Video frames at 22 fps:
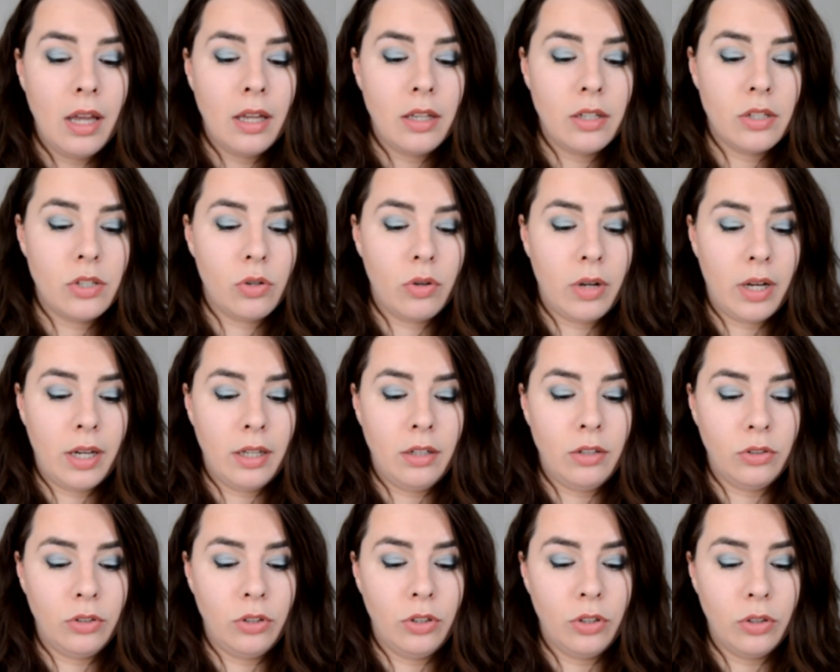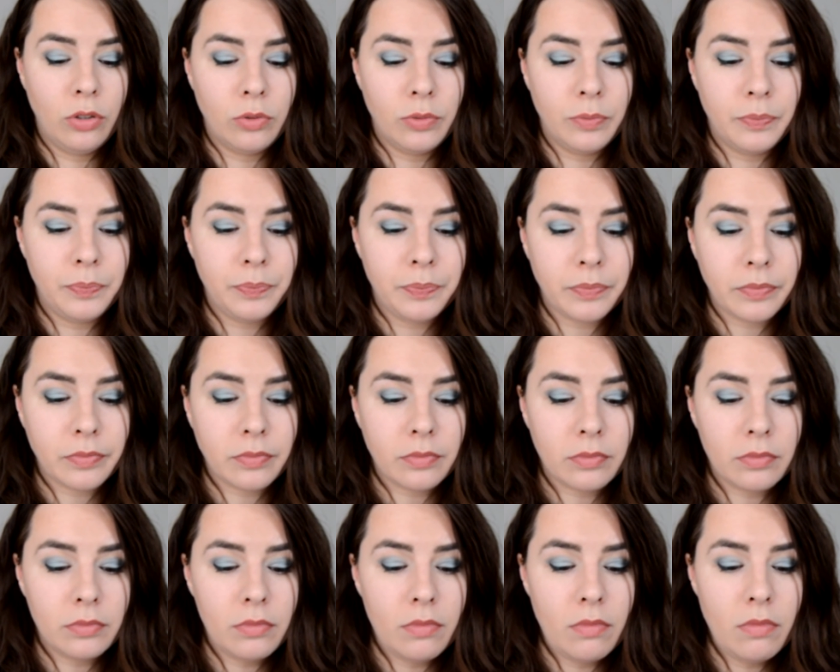so I don't know,
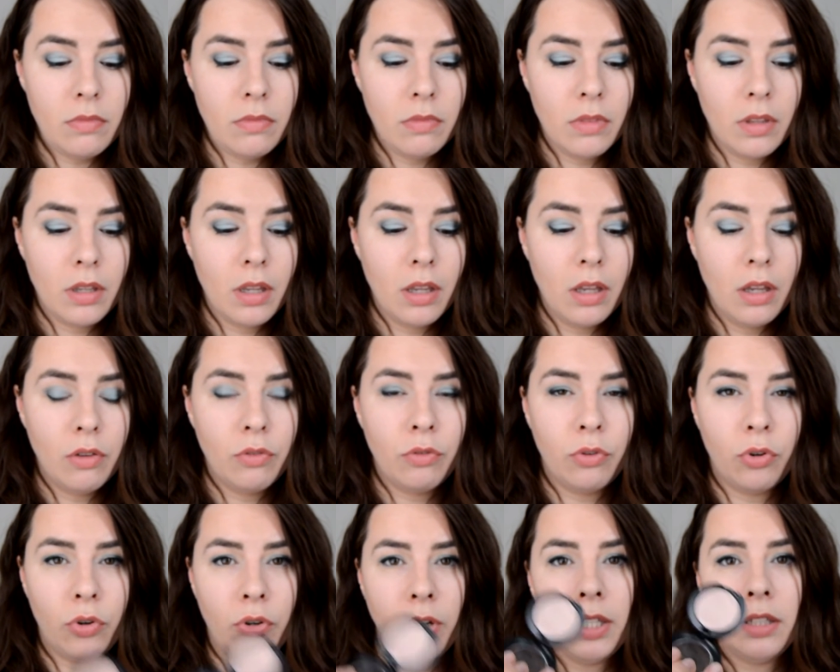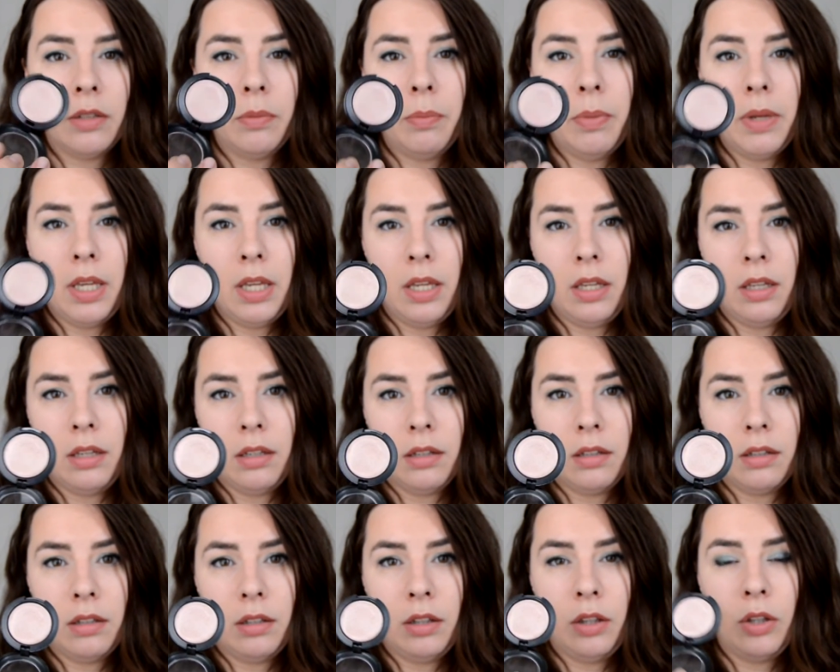for it
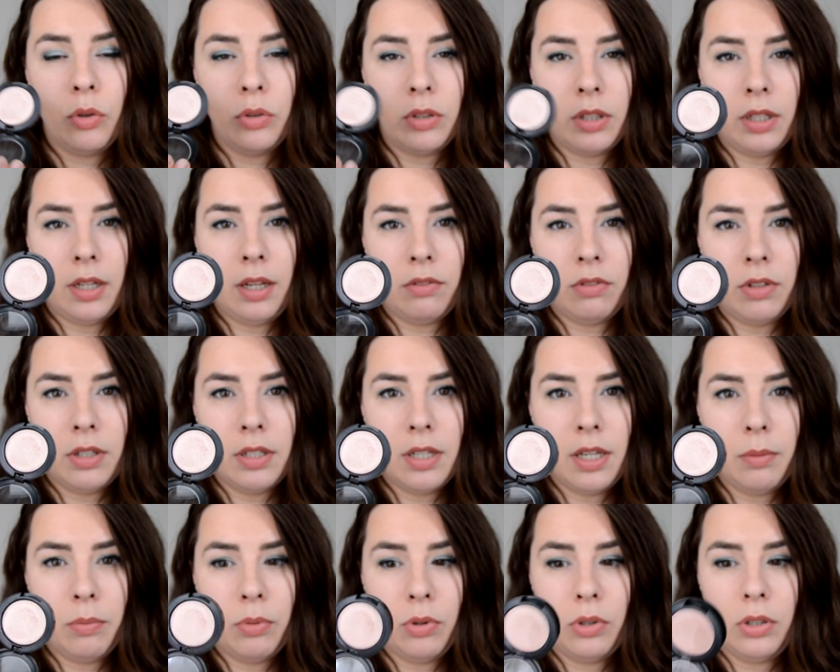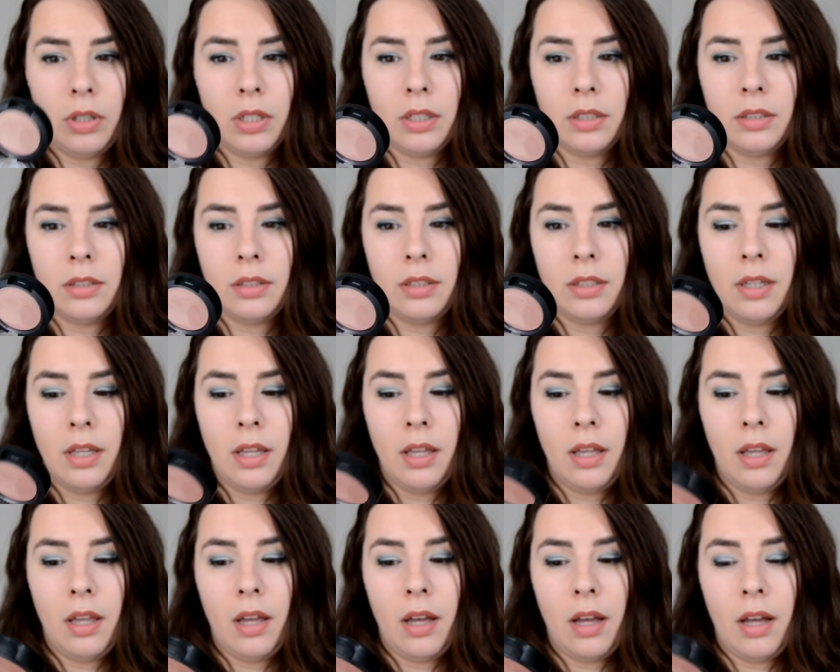being not an everyday product,
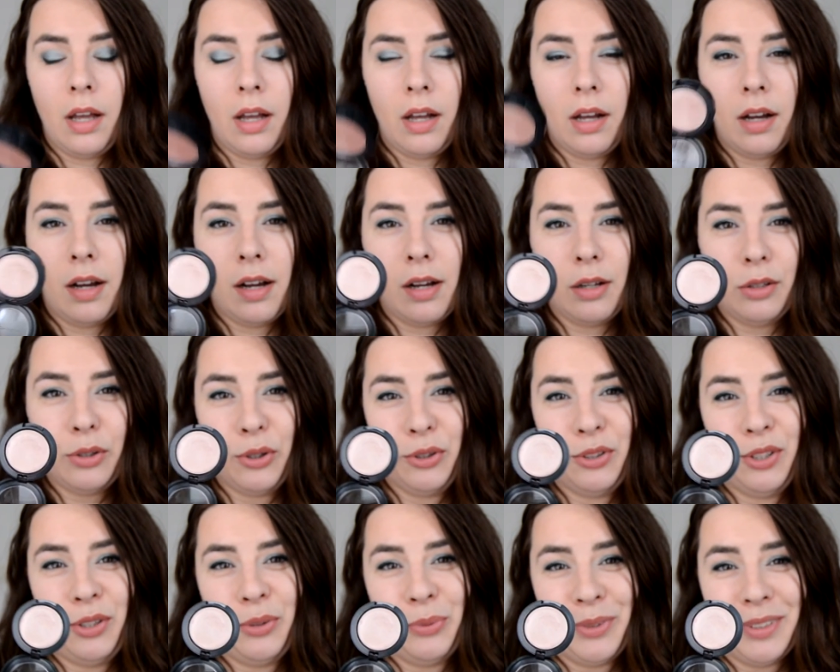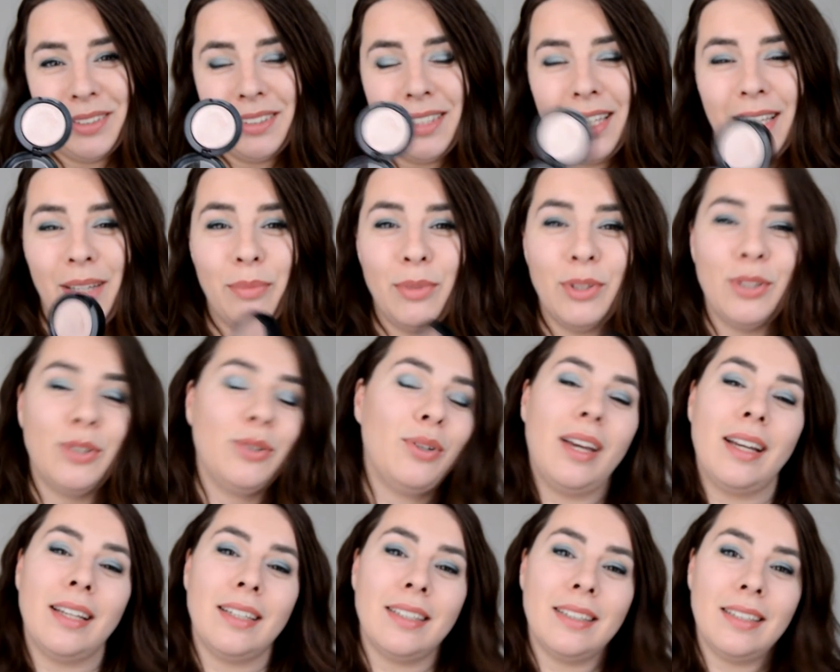how long it will take me
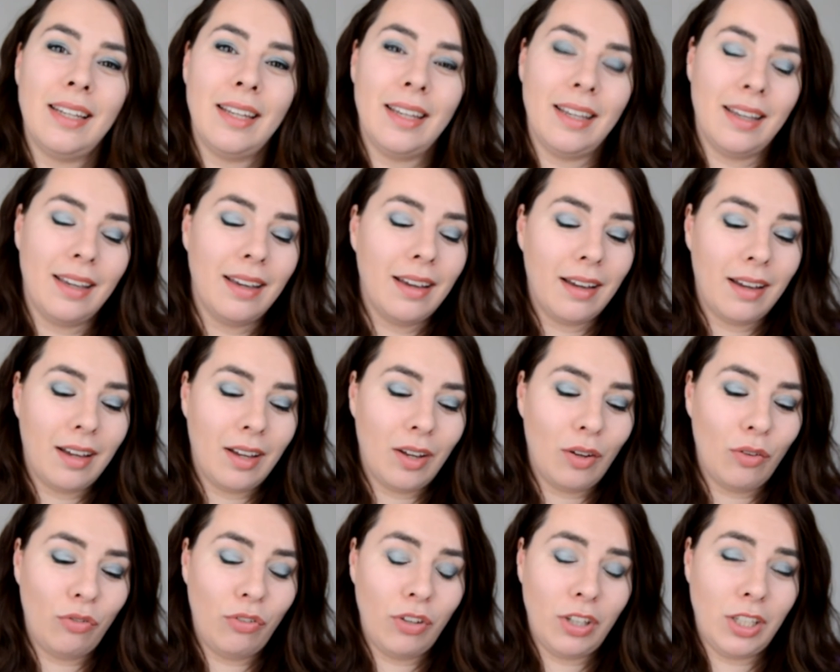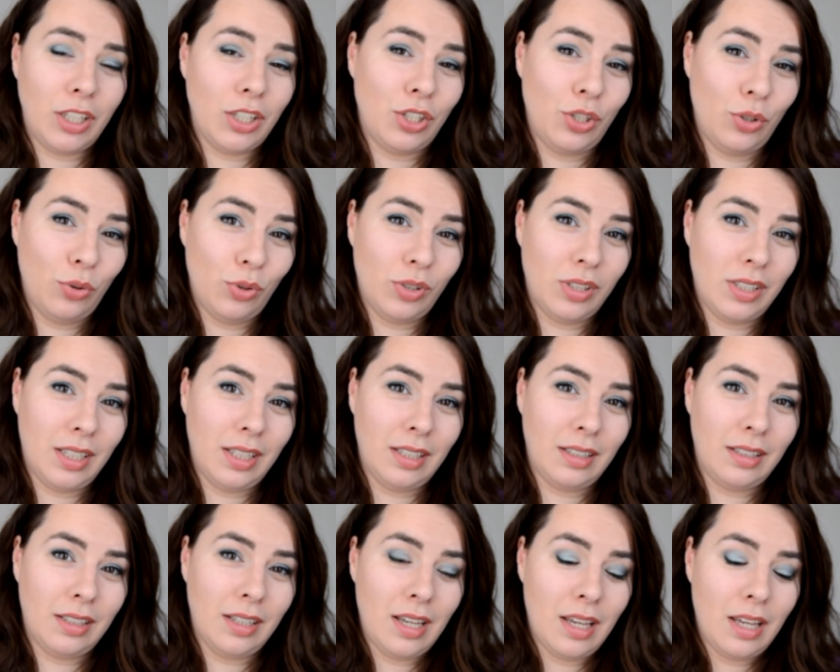to actually finish using
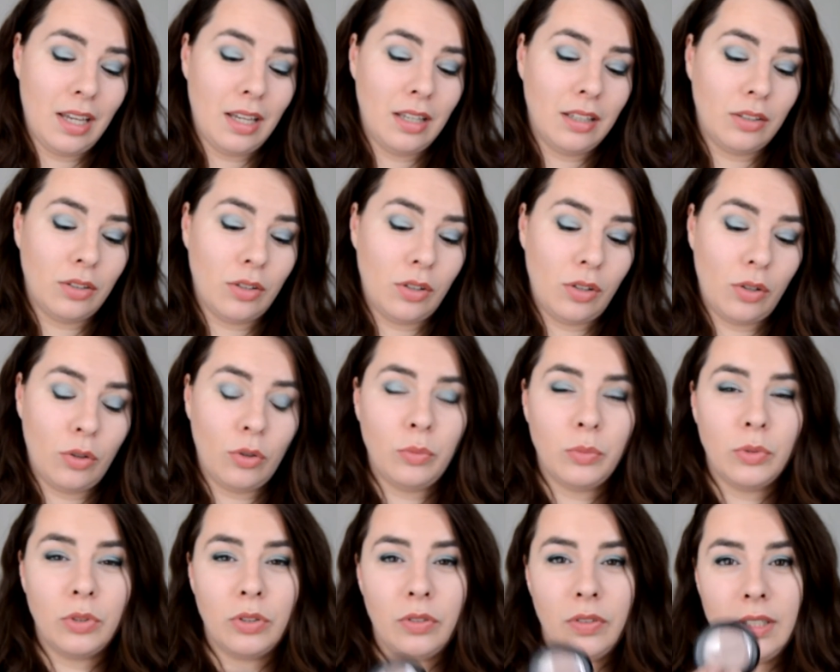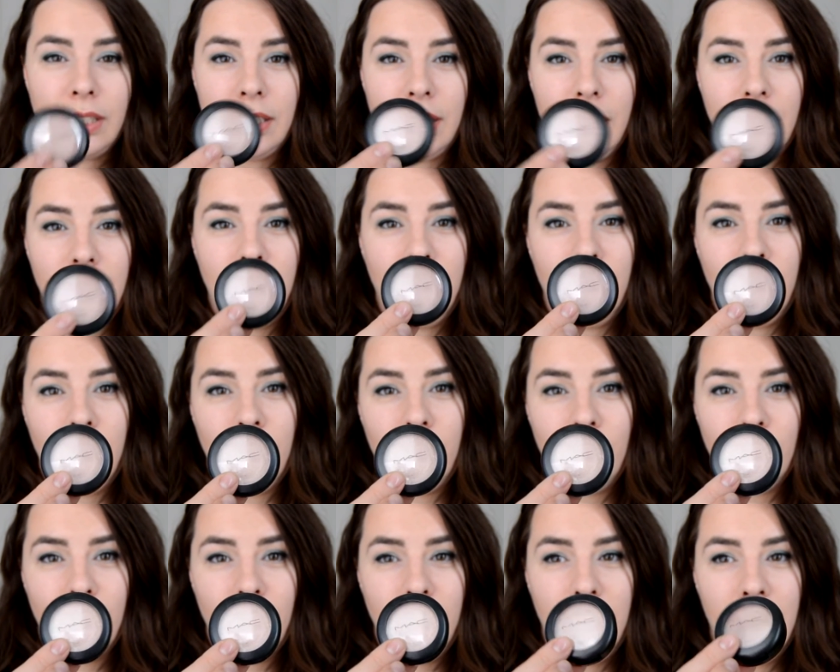it. So it almost feels like
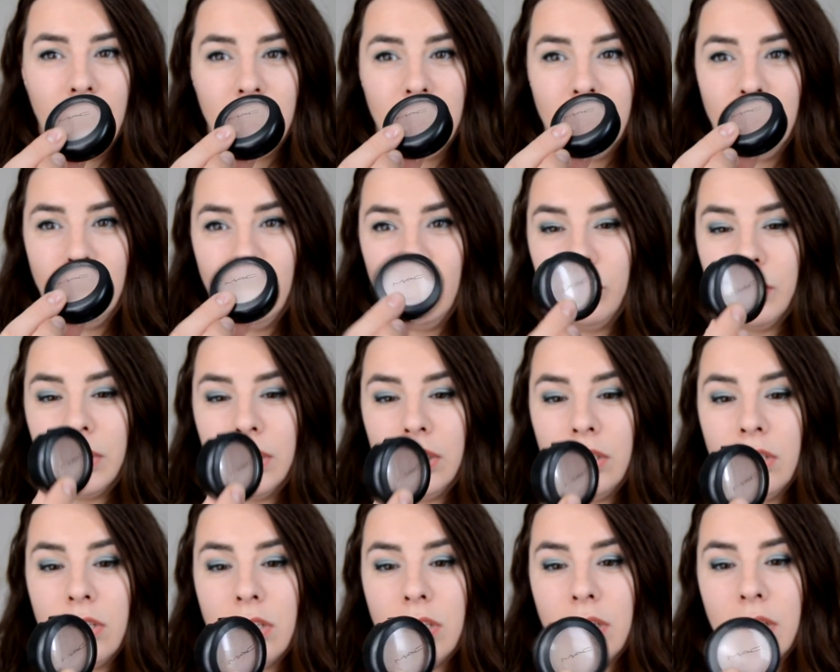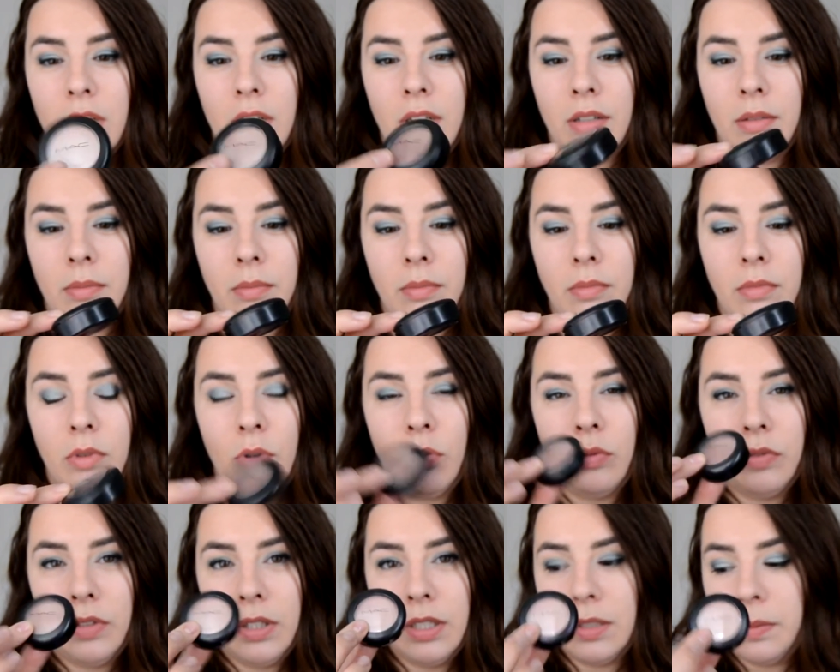you get too much
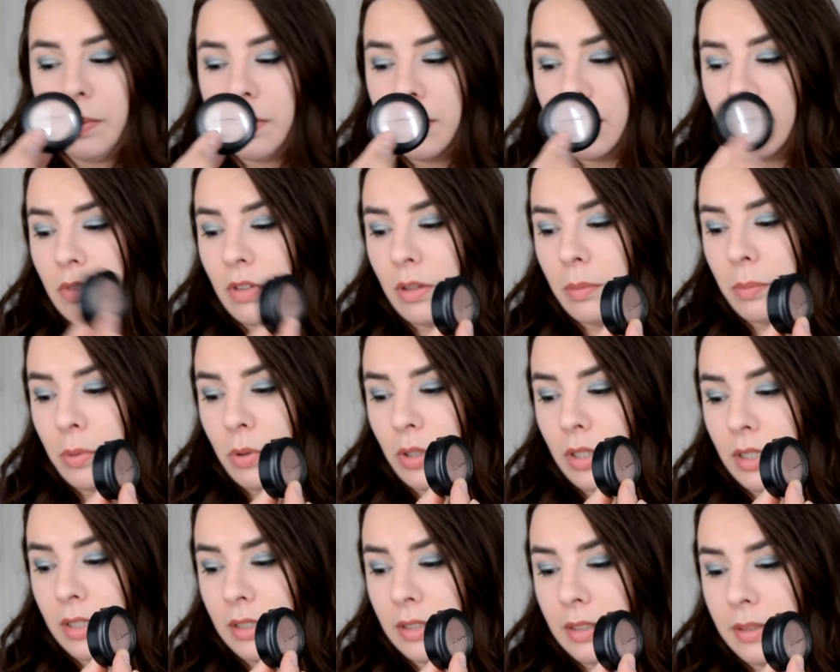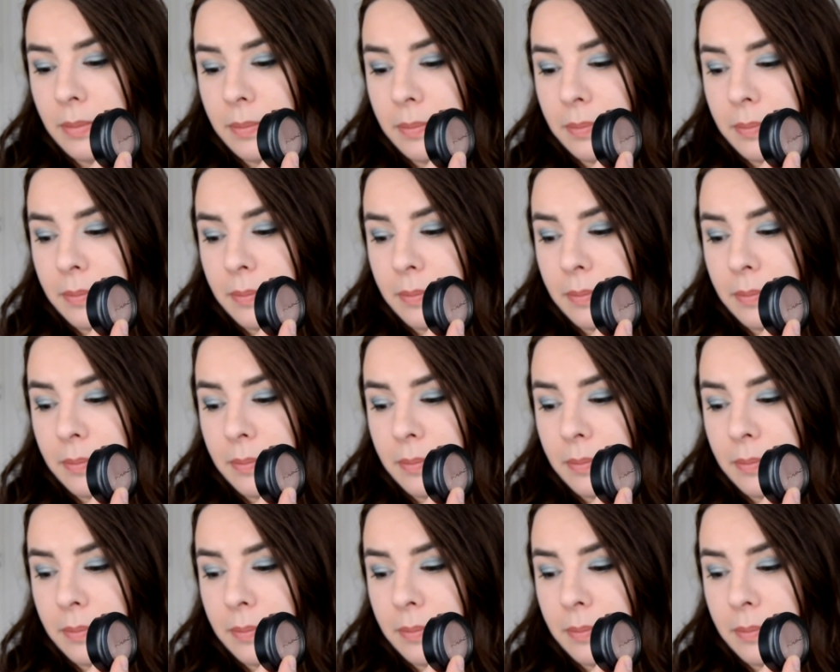of this specific product.